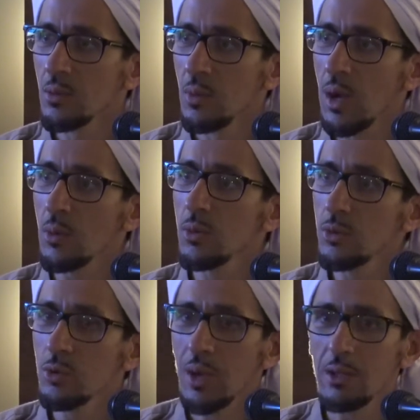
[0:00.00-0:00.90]
How
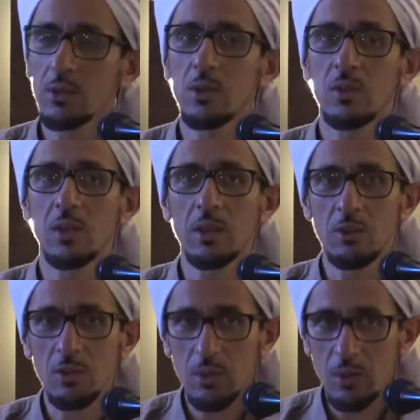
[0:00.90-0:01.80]
could you enter the
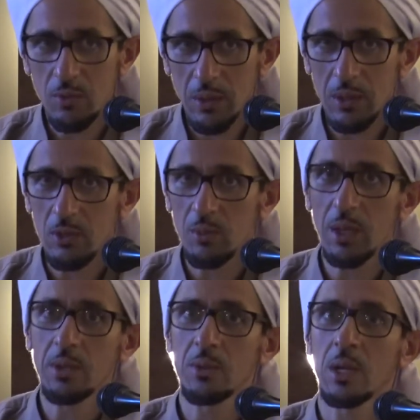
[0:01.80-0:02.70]
sanctuary of Allah
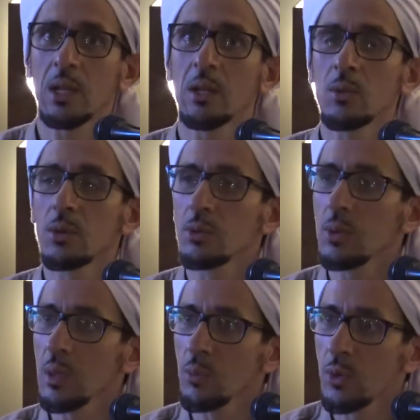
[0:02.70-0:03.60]
subhanahu wa ta'ala and you want to
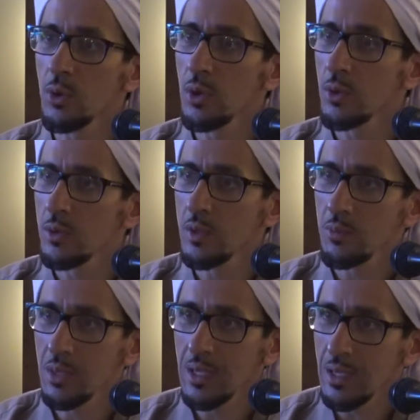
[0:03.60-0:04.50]
keep working on
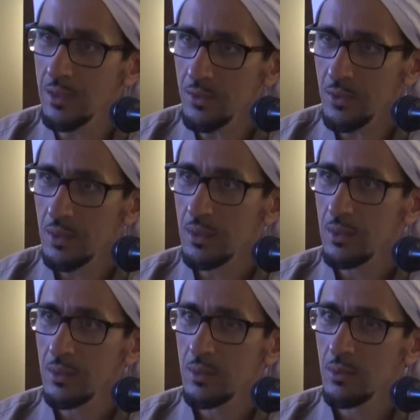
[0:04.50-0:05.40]
something else?
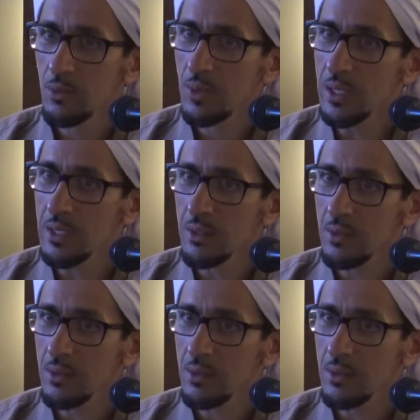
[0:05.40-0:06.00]
Why?